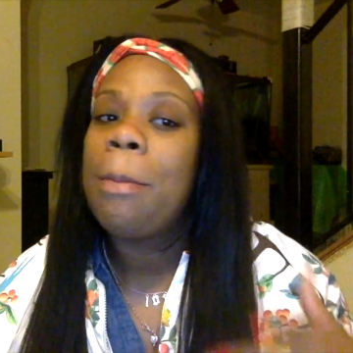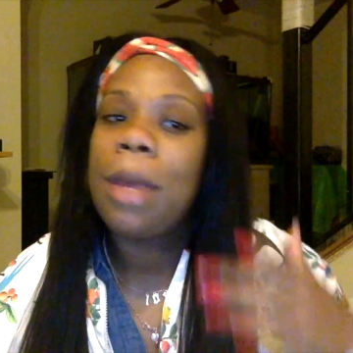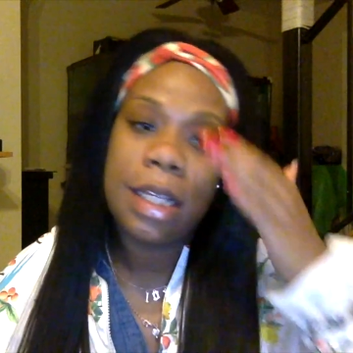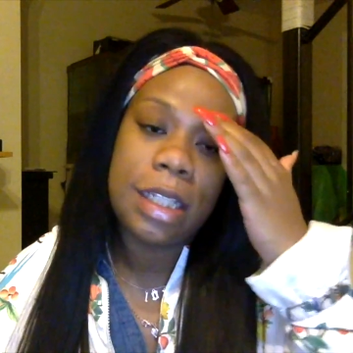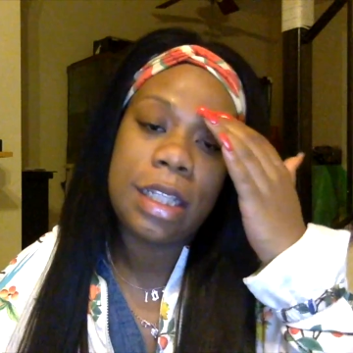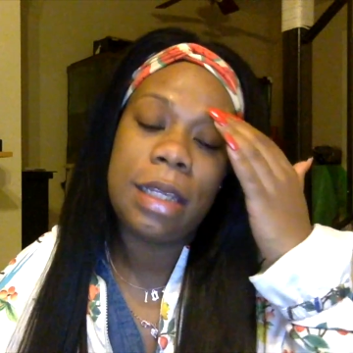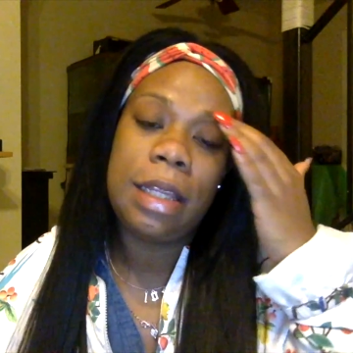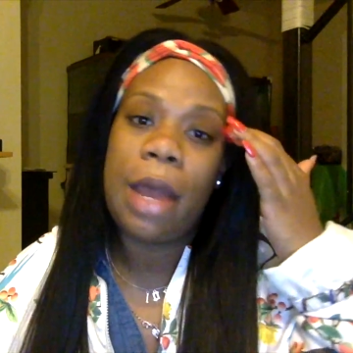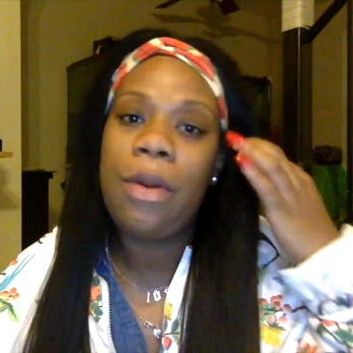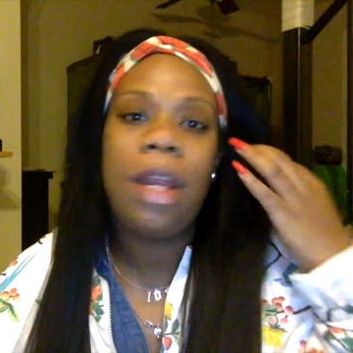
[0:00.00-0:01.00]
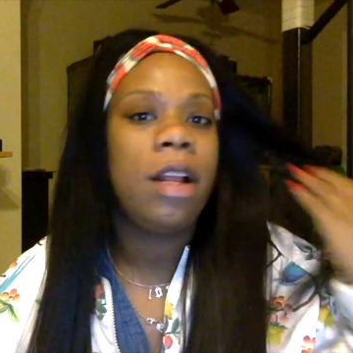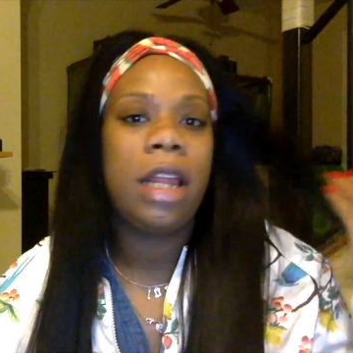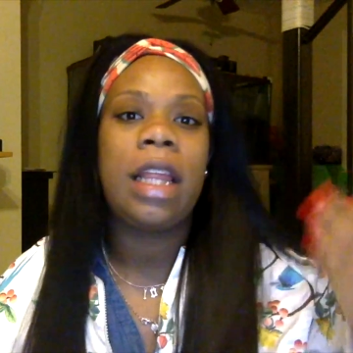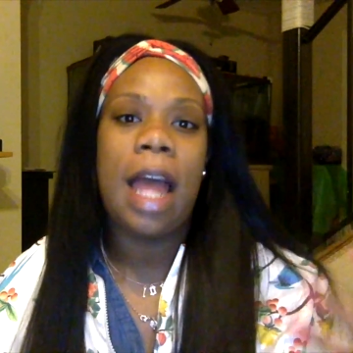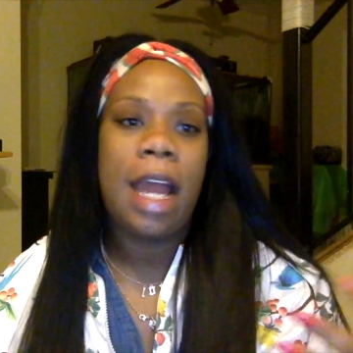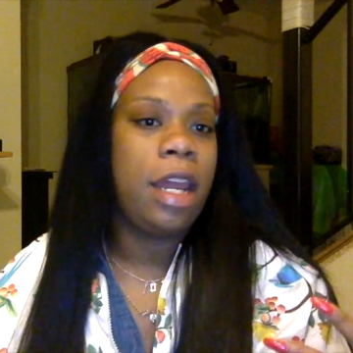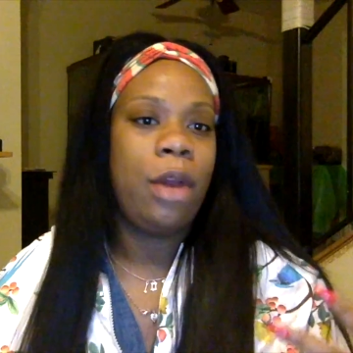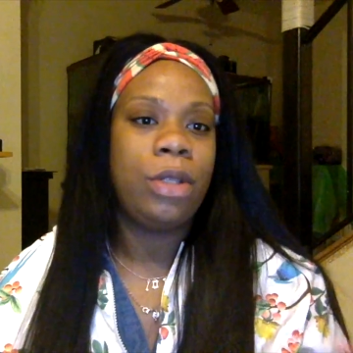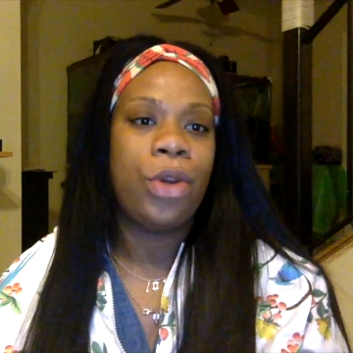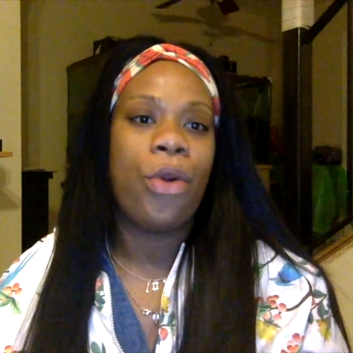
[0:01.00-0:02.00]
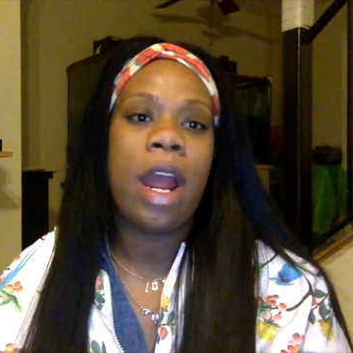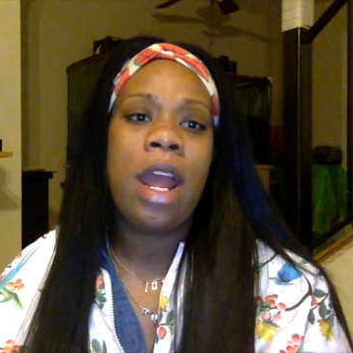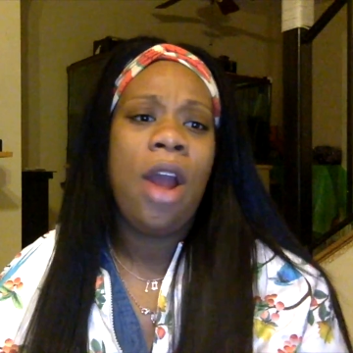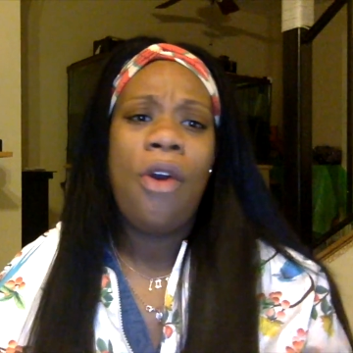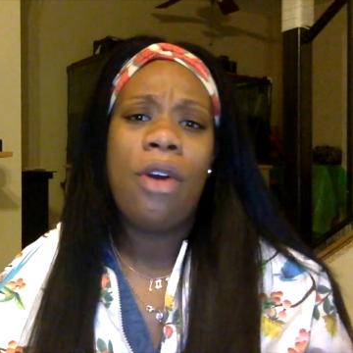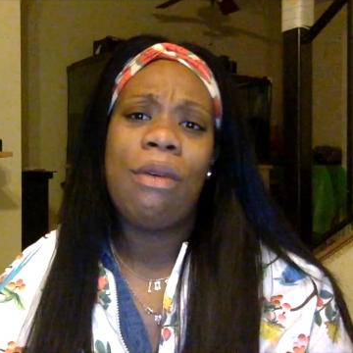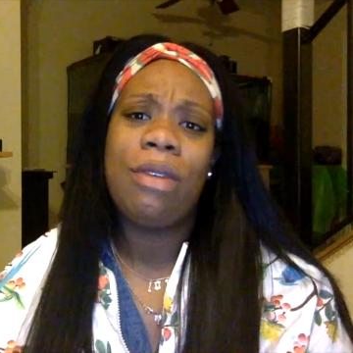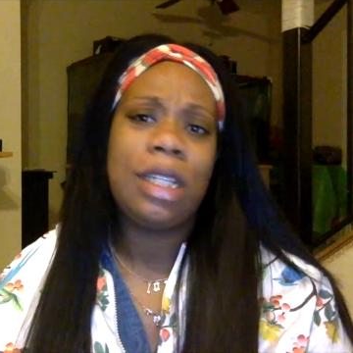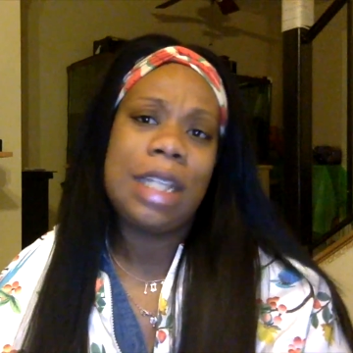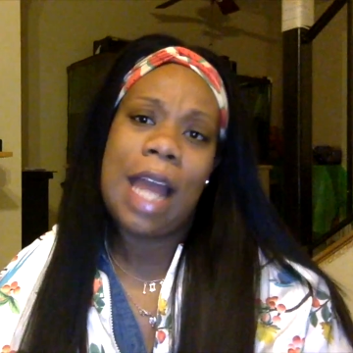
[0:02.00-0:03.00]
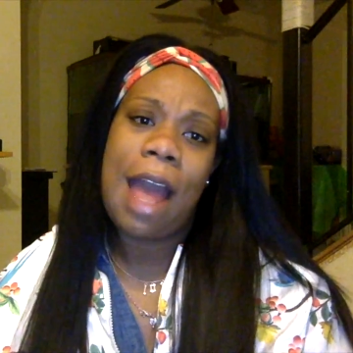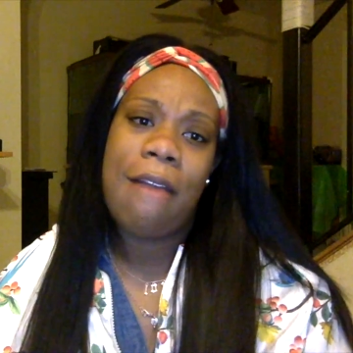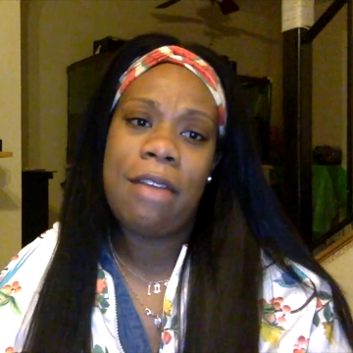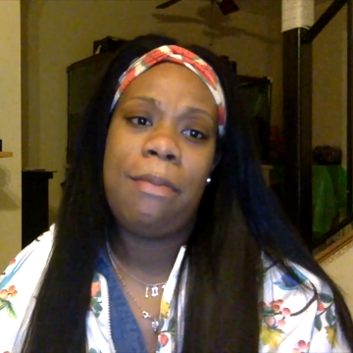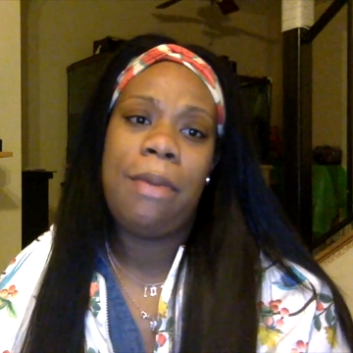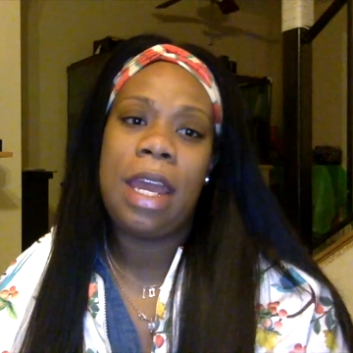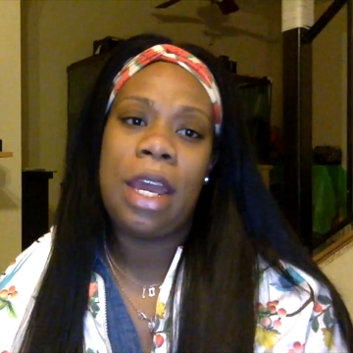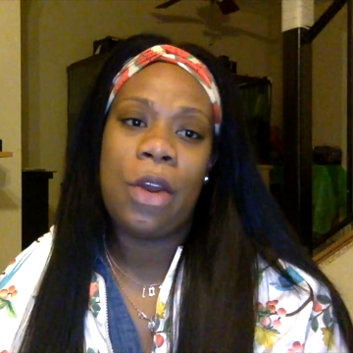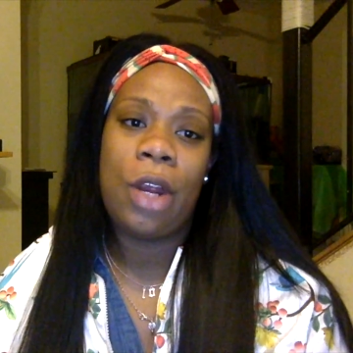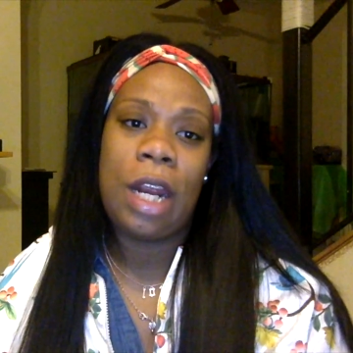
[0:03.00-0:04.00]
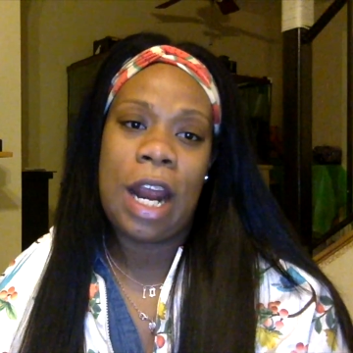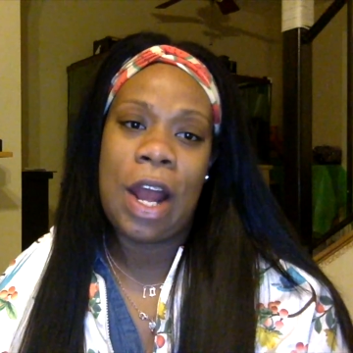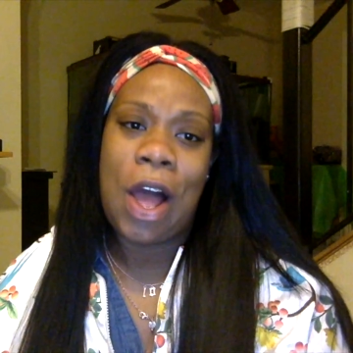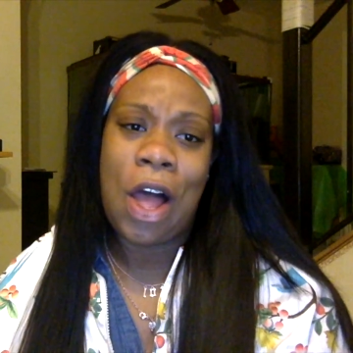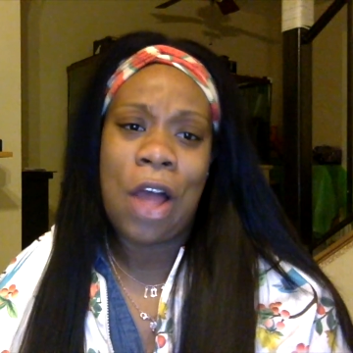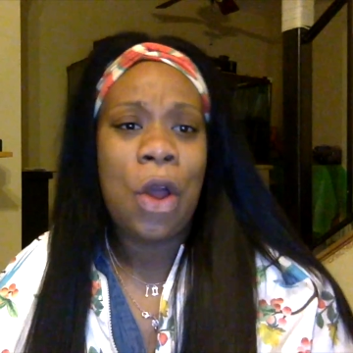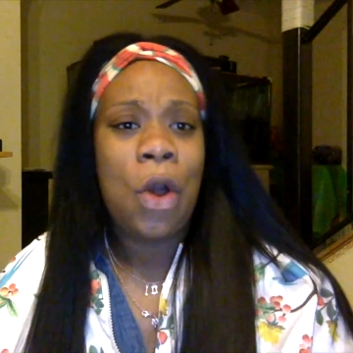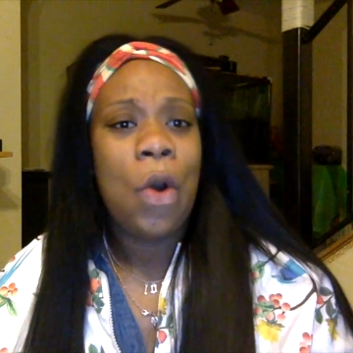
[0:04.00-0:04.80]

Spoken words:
because they would either think the idea was great or they would just not have an opinion on it at all,